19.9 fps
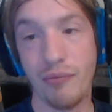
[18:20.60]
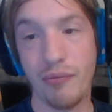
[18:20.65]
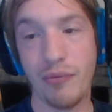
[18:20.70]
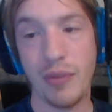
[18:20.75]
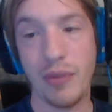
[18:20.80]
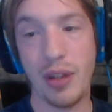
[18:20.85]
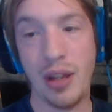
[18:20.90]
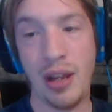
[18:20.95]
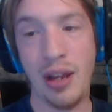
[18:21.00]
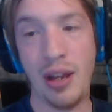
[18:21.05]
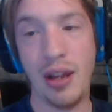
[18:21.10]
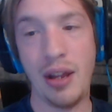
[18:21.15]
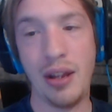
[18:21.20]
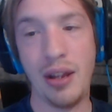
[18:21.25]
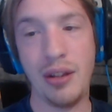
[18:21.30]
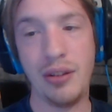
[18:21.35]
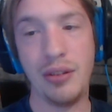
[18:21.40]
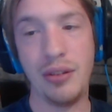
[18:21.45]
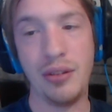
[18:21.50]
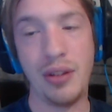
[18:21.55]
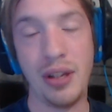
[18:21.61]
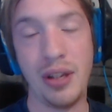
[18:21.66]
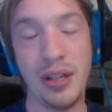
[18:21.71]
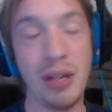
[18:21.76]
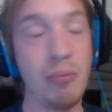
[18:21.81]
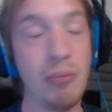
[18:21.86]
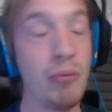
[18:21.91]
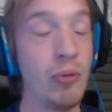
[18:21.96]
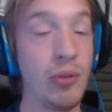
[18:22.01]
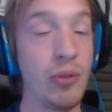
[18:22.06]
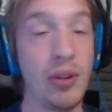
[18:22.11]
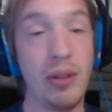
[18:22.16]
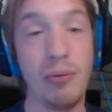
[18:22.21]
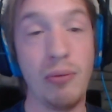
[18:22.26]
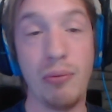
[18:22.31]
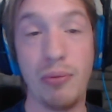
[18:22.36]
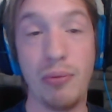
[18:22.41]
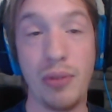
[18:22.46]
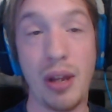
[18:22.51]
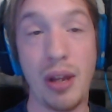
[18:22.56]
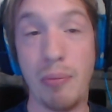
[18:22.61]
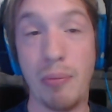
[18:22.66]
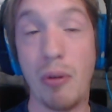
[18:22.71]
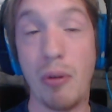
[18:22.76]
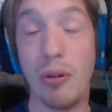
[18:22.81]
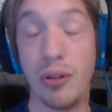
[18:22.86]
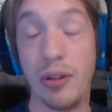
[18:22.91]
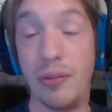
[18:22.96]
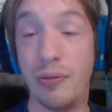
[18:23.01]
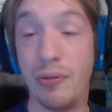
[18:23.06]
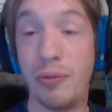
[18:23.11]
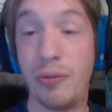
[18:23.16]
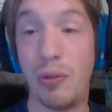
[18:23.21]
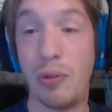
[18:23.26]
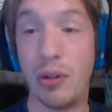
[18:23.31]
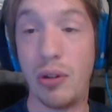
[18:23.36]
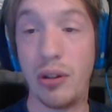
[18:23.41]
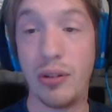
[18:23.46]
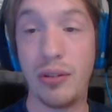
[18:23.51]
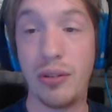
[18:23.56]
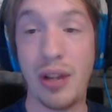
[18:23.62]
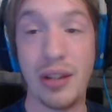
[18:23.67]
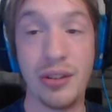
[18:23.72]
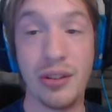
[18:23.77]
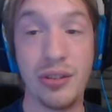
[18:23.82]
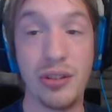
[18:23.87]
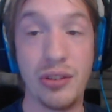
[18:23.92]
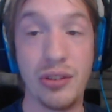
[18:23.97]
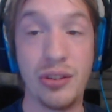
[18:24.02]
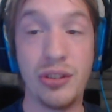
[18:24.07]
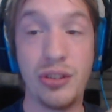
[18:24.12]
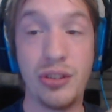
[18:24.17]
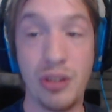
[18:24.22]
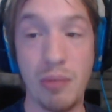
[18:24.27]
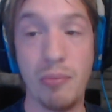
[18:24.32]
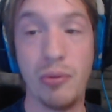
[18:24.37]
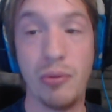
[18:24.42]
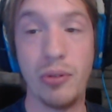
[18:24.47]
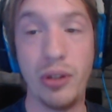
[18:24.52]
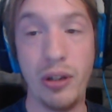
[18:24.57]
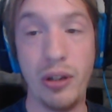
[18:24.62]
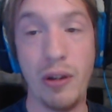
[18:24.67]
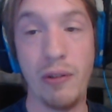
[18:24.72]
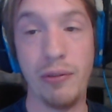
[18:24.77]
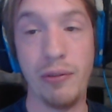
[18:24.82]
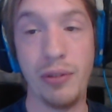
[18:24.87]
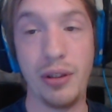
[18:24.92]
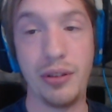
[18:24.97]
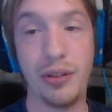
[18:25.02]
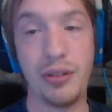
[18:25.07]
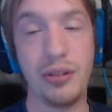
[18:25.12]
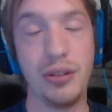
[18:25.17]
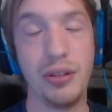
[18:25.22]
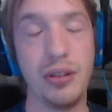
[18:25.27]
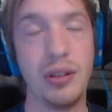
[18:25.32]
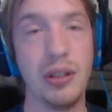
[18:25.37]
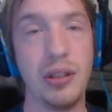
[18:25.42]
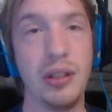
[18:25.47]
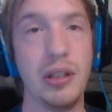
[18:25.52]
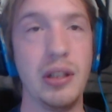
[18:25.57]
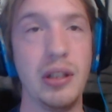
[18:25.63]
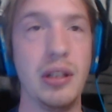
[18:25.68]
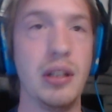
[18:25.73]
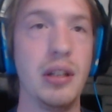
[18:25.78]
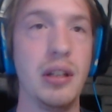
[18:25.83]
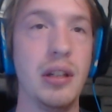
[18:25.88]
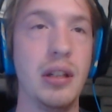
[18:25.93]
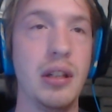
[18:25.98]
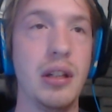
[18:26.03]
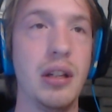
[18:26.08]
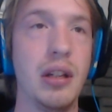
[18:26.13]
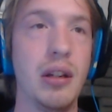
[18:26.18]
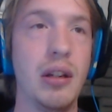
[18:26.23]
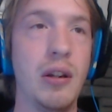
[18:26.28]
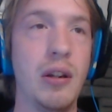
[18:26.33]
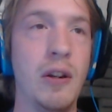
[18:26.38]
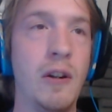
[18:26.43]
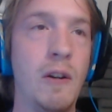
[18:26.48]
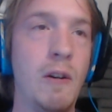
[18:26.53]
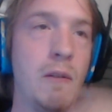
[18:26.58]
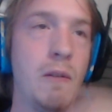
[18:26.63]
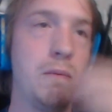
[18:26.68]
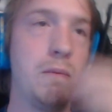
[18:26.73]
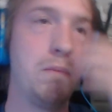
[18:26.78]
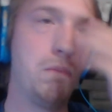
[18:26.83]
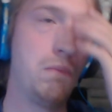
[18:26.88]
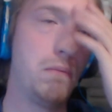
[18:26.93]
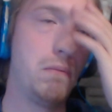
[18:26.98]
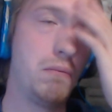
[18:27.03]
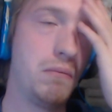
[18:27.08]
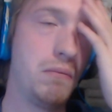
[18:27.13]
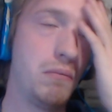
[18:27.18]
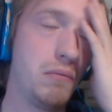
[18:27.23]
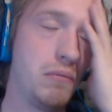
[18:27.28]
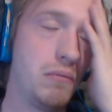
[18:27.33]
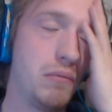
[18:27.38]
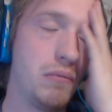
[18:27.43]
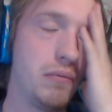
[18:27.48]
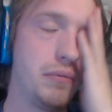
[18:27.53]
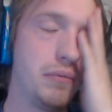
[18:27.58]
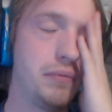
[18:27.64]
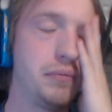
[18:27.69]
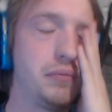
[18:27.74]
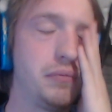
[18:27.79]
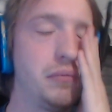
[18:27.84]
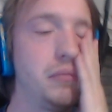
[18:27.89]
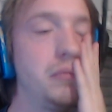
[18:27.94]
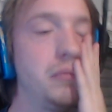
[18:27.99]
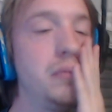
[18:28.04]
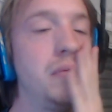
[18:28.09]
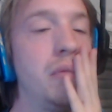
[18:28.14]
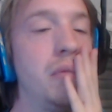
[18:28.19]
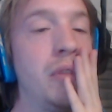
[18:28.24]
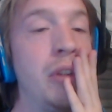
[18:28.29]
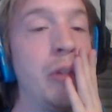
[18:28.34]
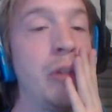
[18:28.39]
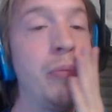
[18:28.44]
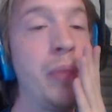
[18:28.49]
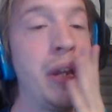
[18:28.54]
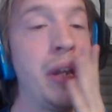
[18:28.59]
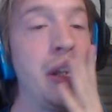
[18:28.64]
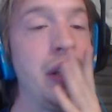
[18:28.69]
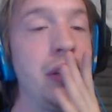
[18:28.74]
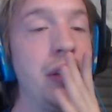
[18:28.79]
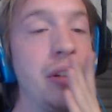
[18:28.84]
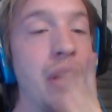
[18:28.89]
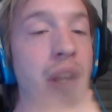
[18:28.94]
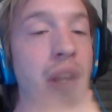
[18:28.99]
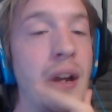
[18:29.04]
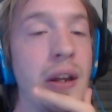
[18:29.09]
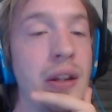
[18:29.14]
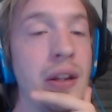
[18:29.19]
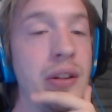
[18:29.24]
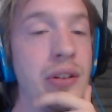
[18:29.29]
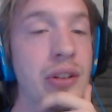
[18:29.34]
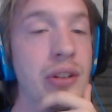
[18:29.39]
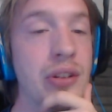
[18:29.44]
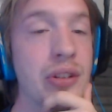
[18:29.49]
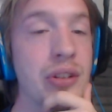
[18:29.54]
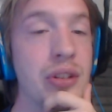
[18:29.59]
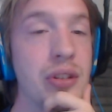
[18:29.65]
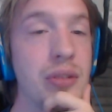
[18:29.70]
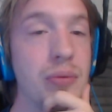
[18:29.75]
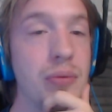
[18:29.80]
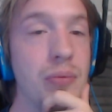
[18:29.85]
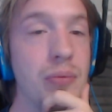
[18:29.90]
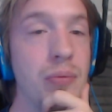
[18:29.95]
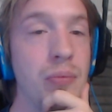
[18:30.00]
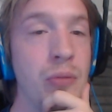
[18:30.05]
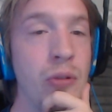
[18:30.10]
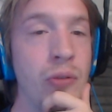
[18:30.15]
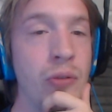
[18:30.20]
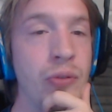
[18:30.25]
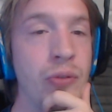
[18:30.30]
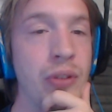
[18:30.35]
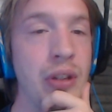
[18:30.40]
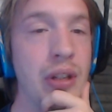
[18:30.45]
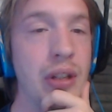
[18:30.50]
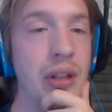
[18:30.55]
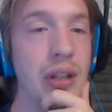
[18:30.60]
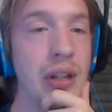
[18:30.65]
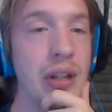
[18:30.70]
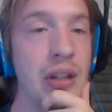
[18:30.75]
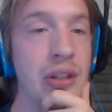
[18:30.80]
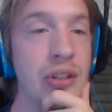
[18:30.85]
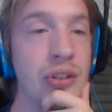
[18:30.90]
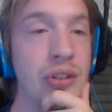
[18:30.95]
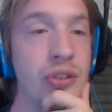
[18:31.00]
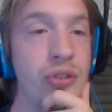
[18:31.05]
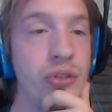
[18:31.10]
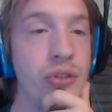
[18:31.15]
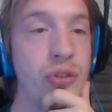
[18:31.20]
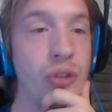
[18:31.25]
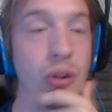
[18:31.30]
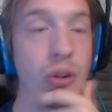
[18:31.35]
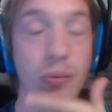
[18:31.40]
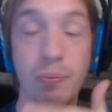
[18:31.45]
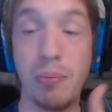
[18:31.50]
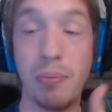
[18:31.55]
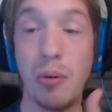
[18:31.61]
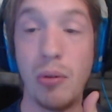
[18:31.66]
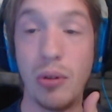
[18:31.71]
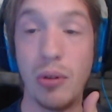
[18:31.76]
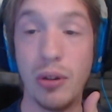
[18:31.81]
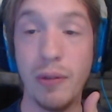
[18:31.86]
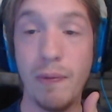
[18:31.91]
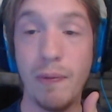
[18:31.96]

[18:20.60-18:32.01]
And they get more than they bargained for. That's the summary of it. The main guy in this movie is dirt poor.